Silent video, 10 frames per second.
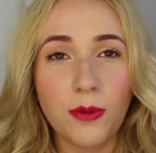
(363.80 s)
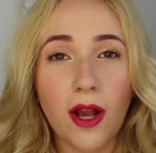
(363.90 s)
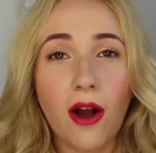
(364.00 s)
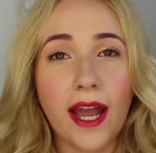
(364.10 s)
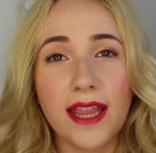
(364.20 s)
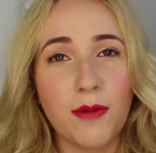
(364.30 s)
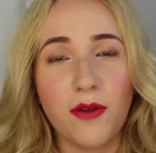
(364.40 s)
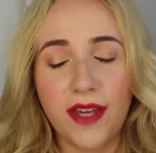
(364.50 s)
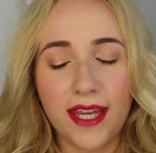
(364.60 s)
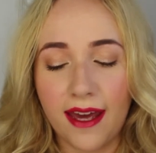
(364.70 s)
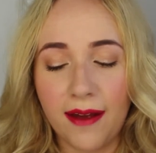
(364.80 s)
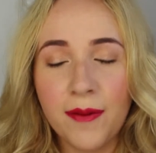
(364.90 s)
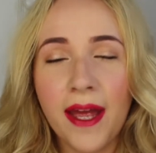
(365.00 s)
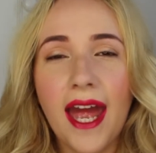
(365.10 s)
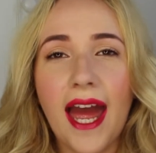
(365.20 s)
we can't get them over here.
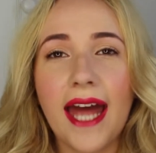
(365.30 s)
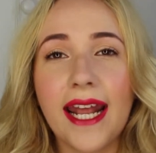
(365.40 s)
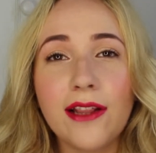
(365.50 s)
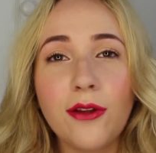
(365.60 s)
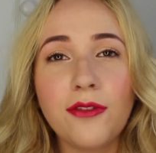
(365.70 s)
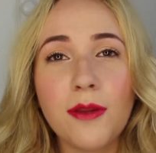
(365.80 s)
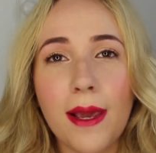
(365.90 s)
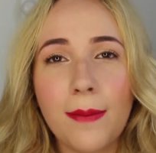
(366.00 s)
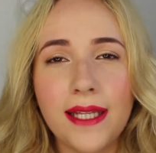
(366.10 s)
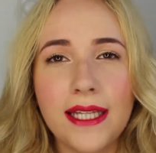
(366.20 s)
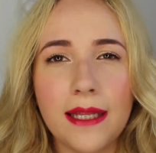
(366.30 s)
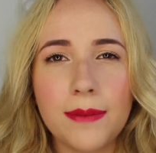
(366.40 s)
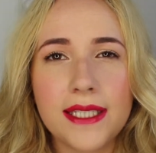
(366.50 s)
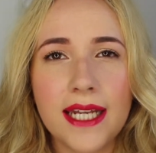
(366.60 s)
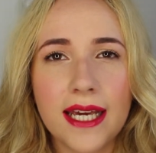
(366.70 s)
And I love the Maybelline
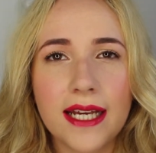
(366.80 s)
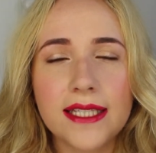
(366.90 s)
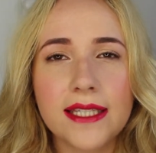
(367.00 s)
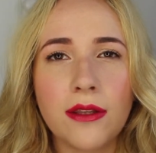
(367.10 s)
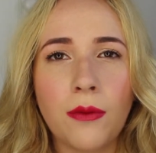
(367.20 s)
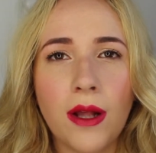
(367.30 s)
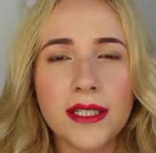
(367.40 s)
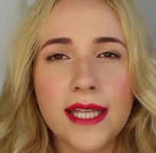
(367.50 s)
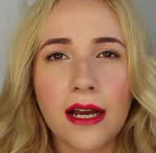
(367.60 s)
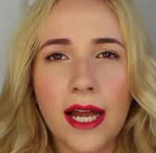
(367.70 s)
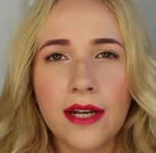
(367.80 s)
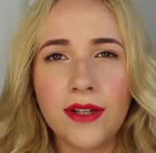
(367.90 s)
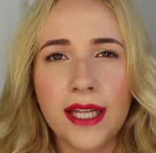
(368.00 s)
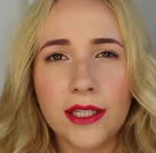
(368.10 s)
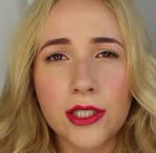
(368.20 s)
lipsticks, the ones that are kind of
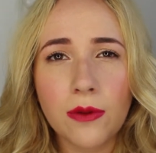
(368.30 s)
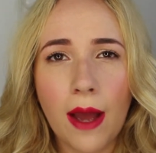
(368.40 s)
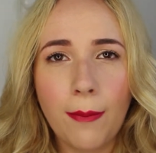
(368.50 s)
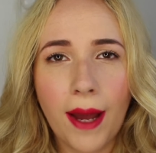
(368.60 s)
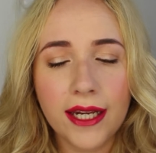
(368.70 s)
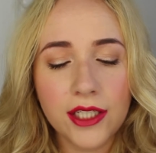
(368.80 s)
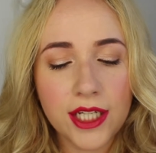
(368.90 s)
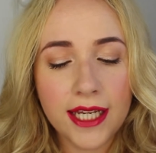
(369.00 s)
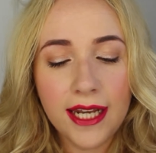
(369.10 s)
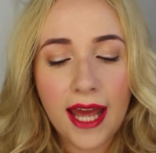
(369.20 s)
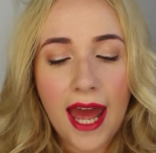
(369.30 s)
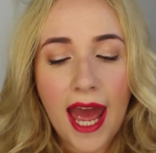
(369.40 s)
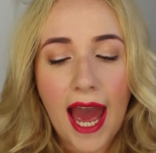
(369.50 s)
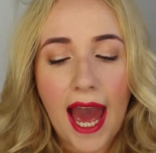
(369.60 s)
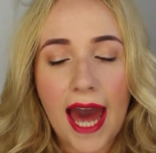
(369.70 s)
in like the square packaging,
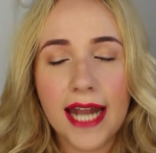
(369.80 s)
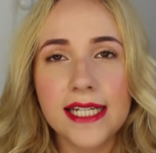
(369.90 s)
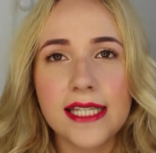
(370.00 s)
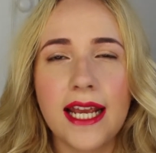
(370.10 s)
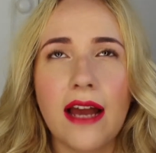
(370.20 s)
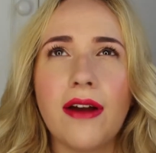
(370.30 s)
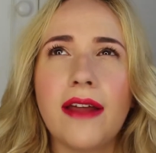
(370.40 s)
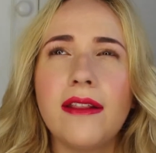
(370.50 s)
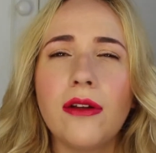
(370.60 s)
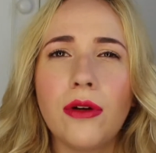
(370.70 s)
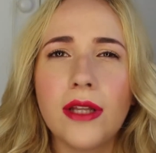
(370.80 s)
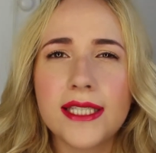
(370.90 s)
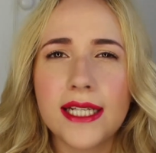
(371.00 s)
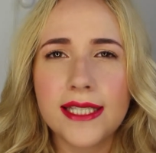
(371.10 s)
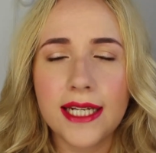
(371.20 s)
and they have, I think, the colour
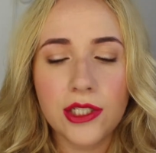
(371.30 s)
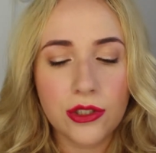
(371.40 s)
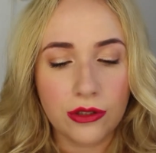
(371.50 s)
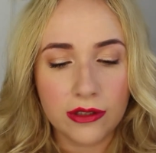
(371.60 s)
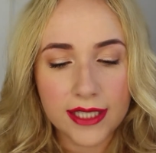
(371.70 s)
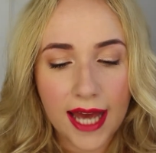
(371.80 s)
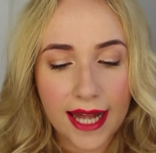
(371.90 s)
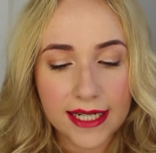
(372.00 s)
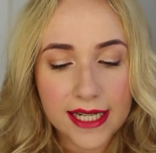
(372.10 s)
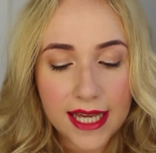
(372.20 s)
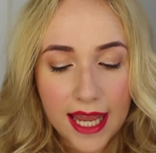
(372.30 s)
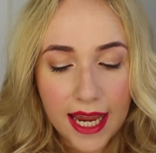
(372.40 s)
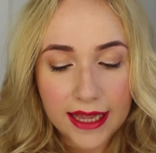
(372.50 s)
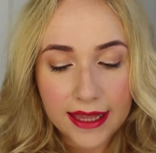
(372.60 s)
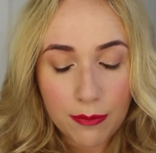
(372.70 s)
Sensationals, and
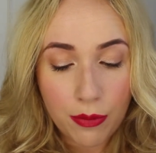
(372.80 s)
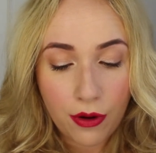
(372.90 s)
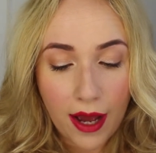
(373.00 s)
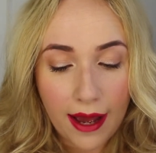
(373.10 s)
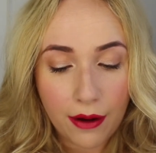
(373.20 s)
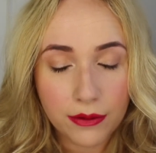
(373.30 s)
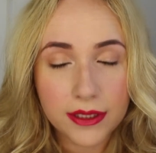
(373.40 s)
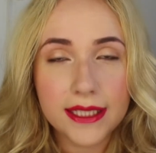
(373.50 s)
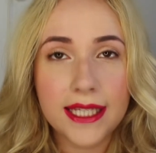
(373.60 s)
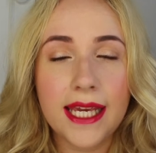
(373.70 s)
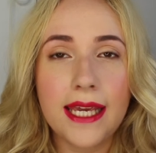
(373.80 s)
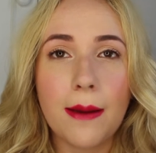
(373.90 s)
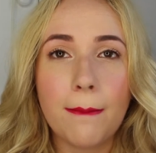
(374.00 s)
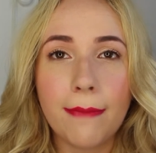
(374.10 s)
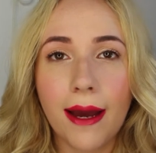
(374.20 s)
they bought out
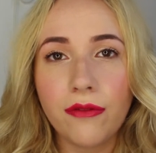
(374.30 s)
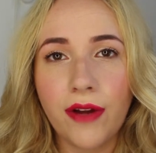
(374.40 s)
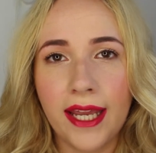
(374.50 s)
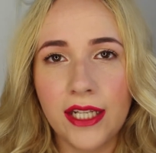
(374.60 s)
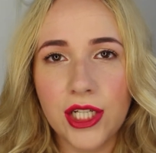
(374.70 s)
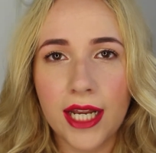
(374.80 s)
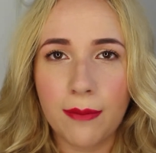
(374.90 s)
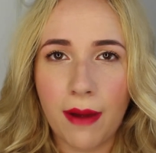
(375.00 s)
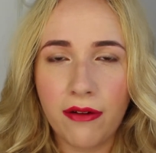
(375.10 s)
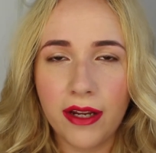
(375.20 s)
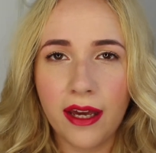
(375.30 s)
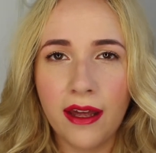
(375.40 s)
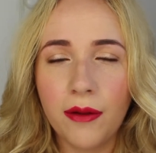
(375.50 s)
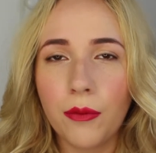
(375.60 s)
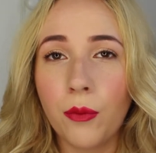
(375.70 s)
the matte range in
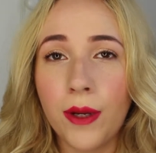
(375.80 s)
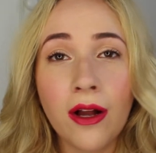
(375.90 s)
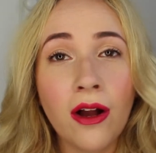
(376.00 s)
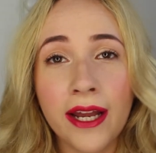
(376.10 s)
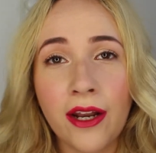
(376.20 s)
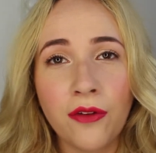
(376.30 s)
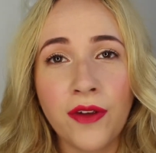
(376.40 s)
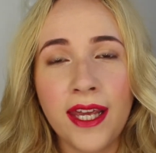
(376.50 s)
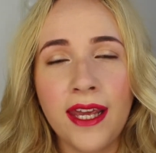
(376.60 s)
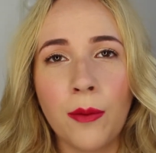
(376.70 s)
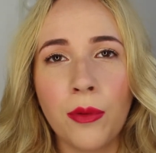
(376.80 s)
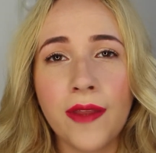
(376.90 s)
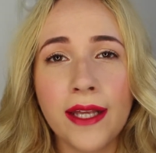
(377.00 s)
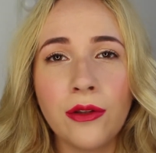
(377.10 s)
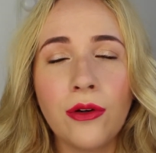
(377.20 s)
America. We can't get it over here, but
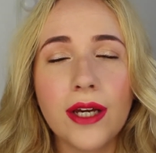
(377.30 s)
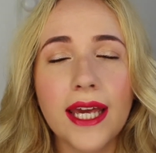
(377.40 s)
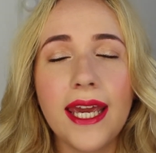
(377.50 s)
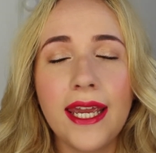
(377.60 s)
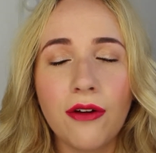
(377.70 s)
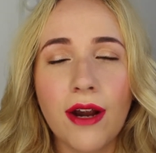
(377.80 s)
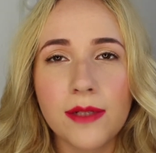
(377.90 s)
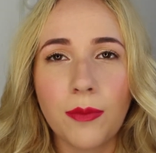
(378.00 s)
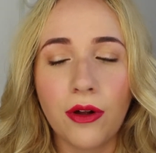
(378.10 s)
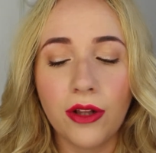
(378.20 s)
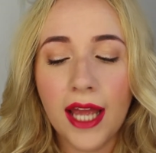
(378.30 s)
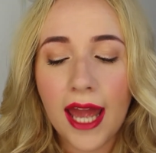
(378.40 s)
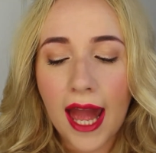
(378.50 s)
they look incredible,